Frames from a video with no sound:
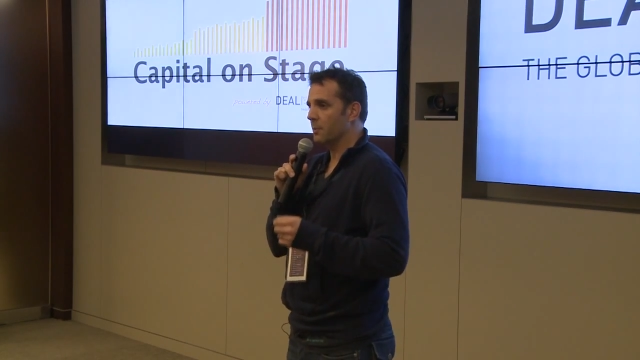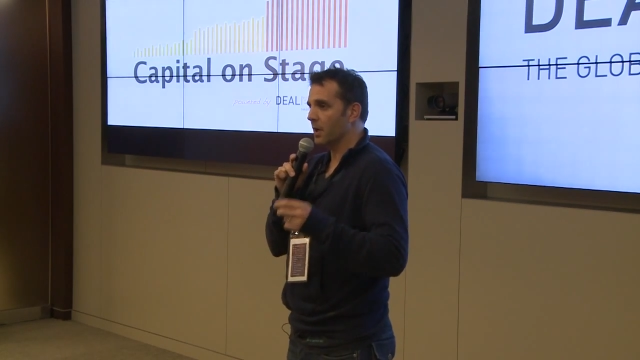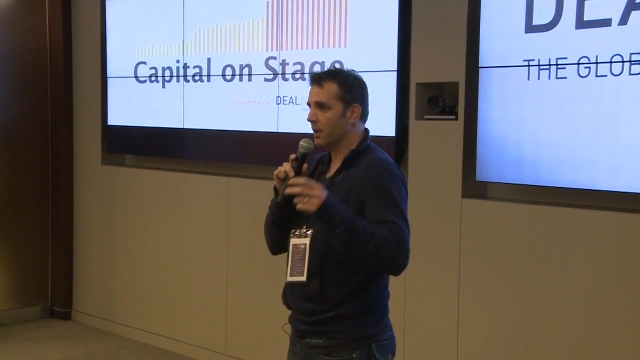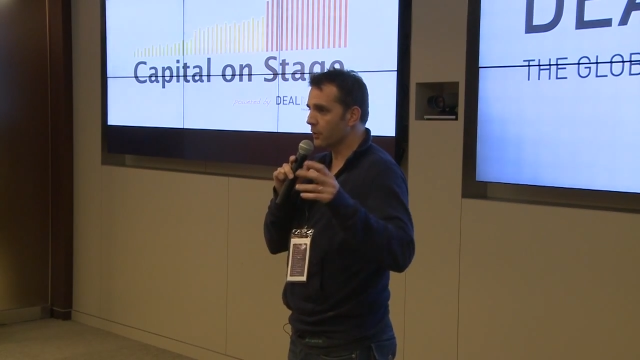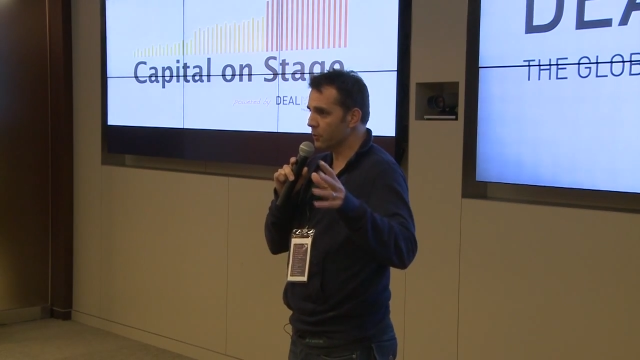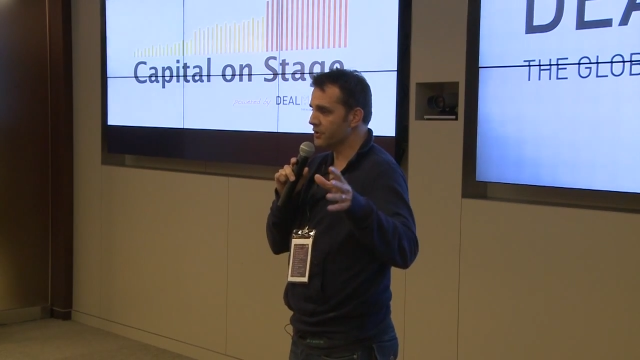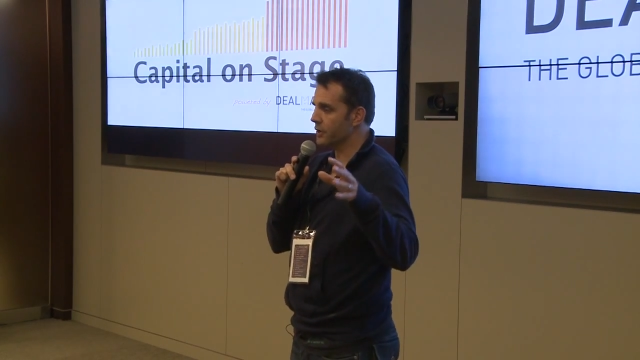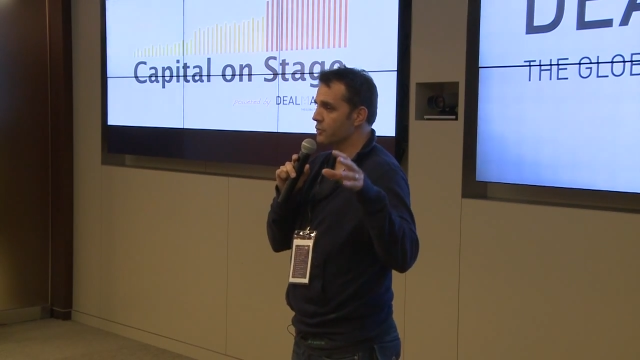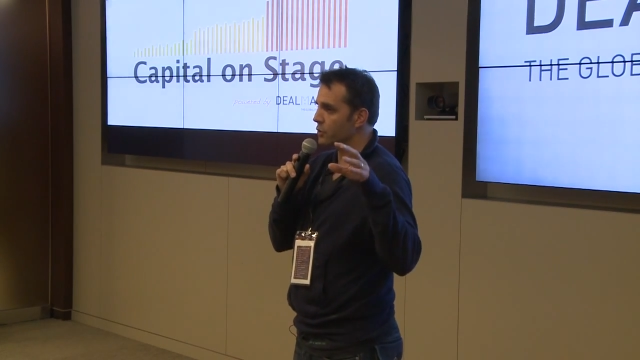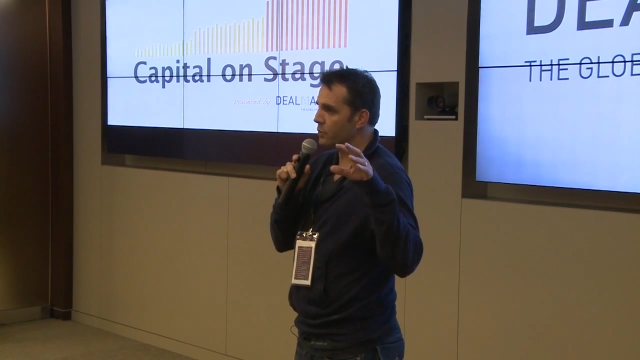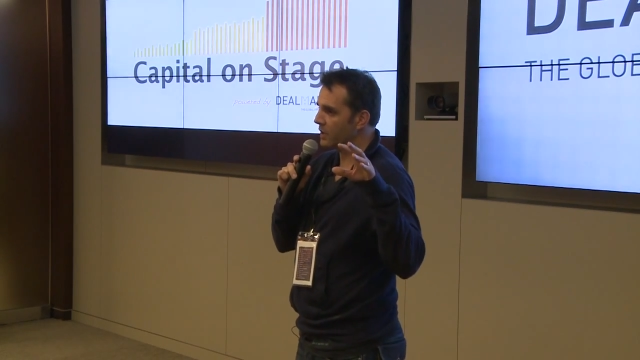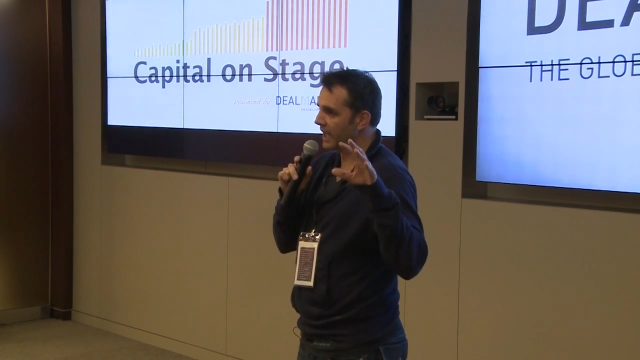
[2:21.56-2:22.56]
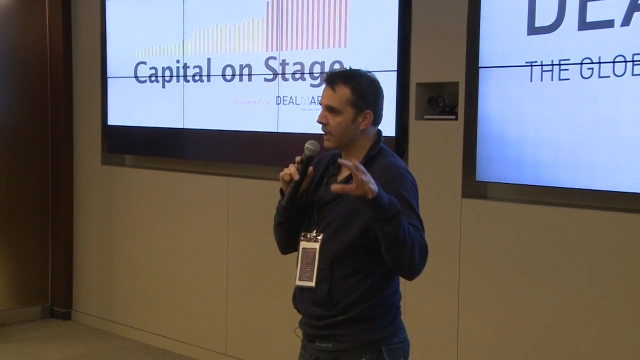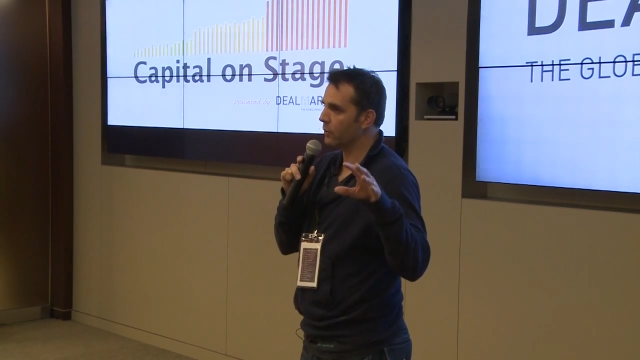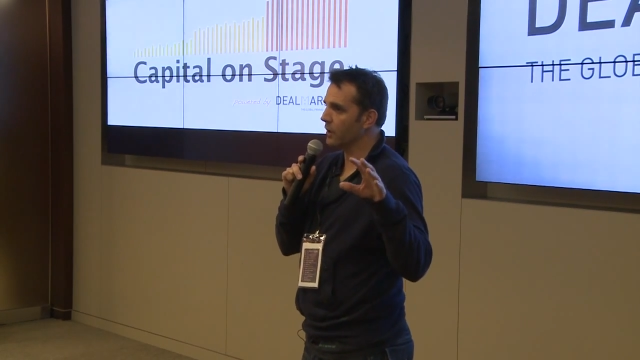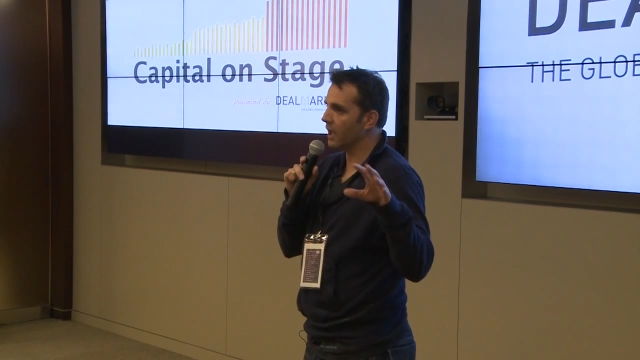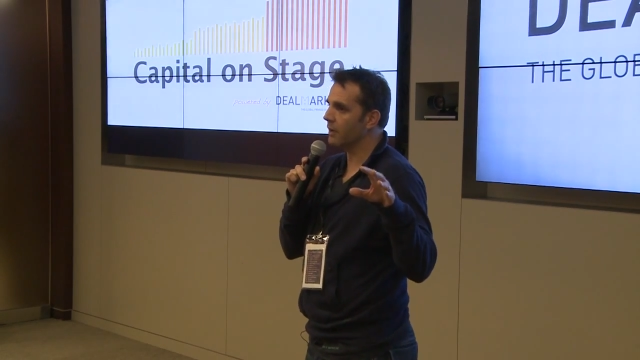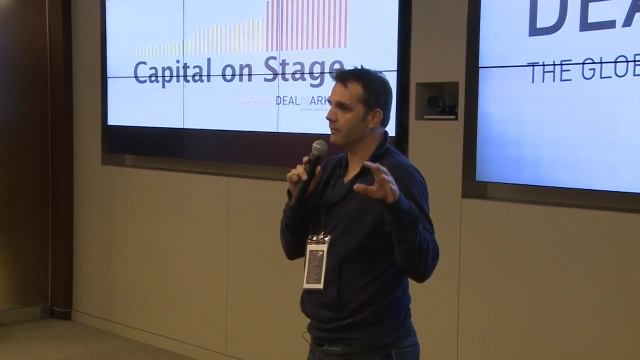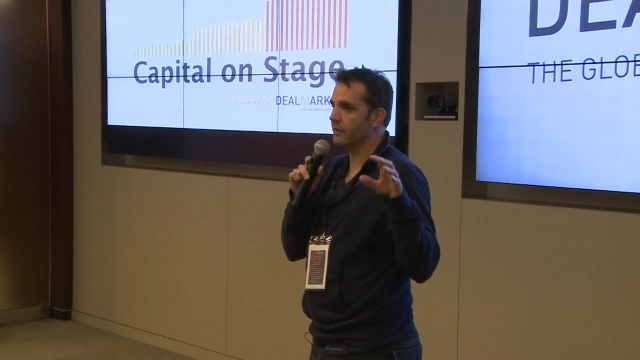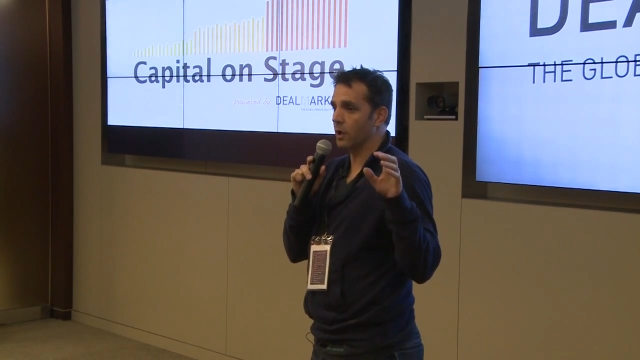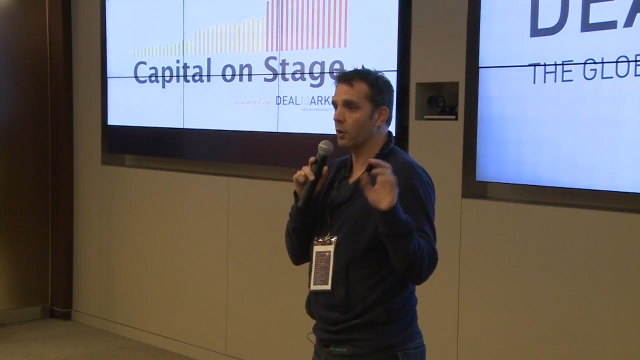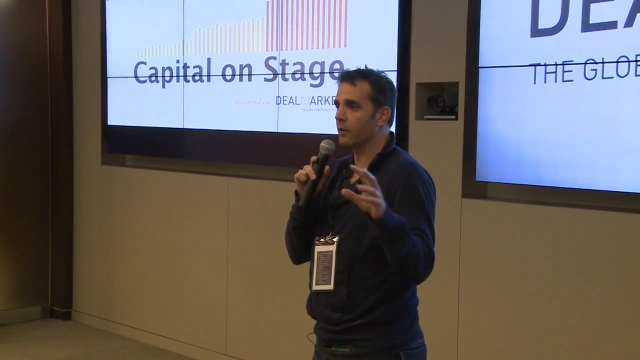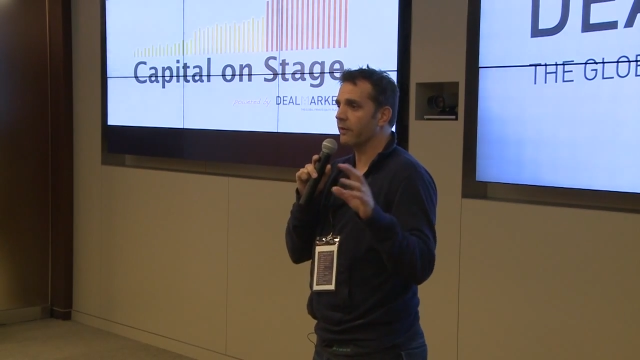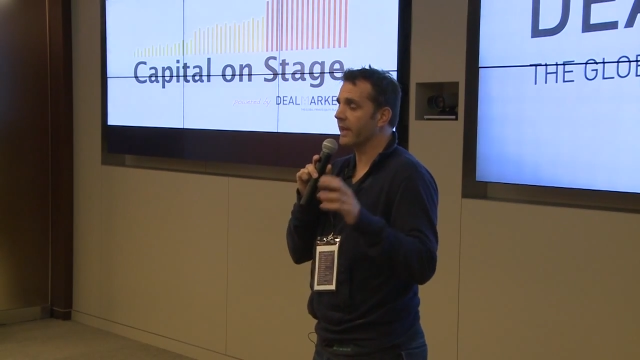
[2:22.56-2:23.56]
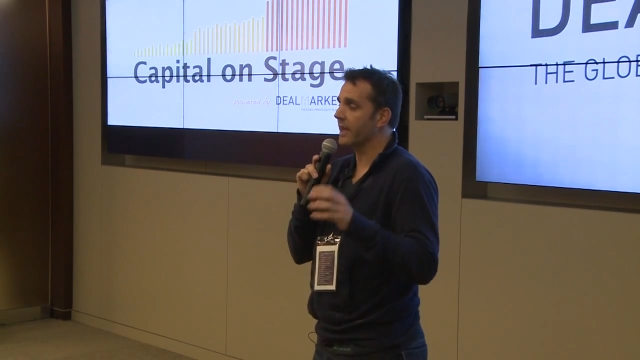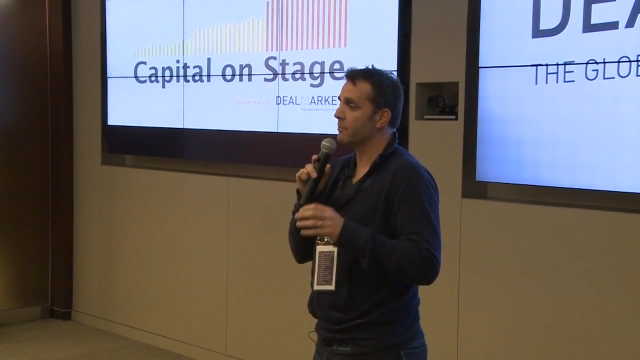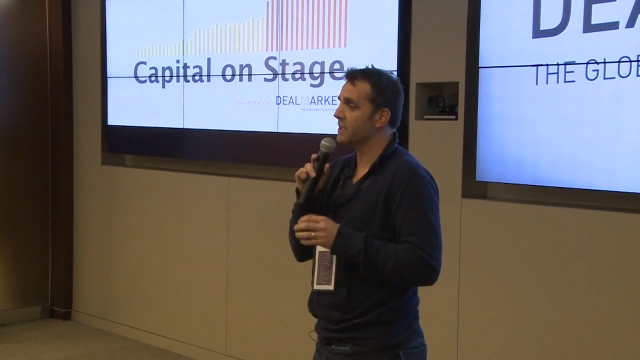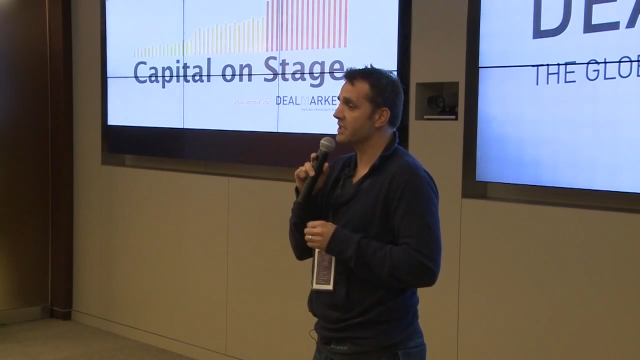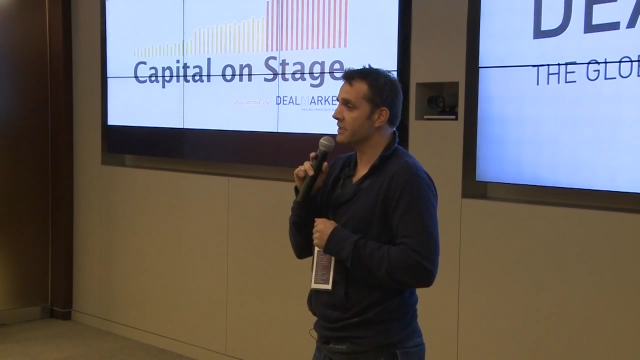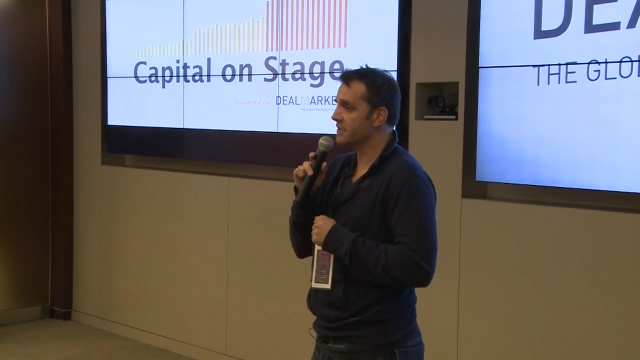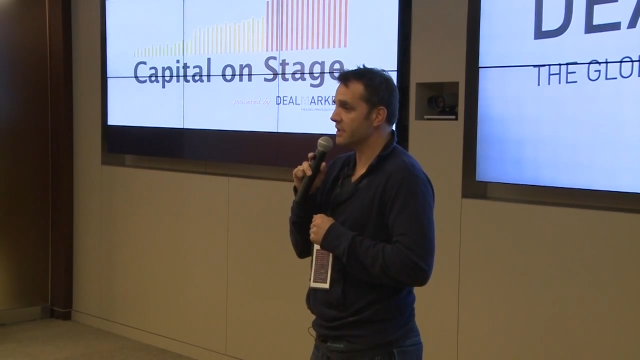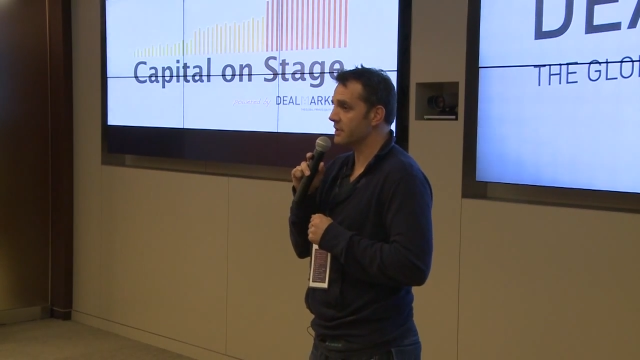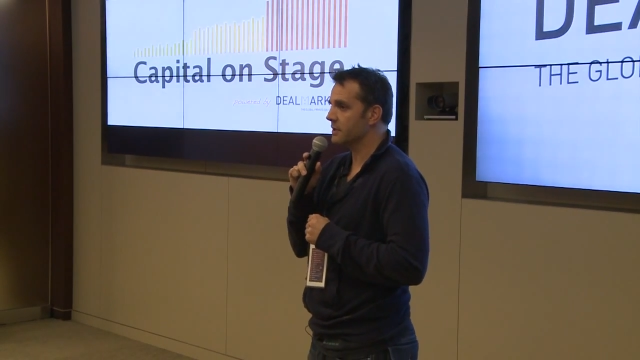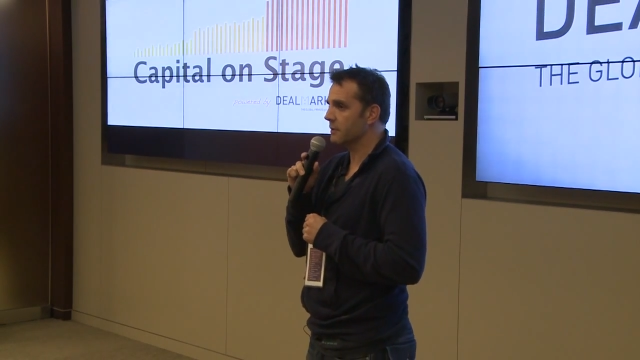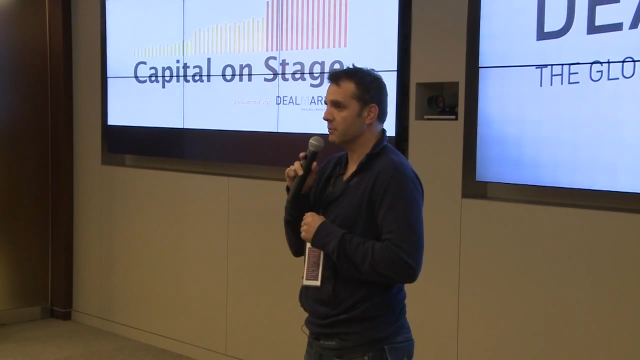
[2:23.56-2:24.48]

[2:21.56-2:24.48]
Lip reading: but I also do now love a lot of their businesses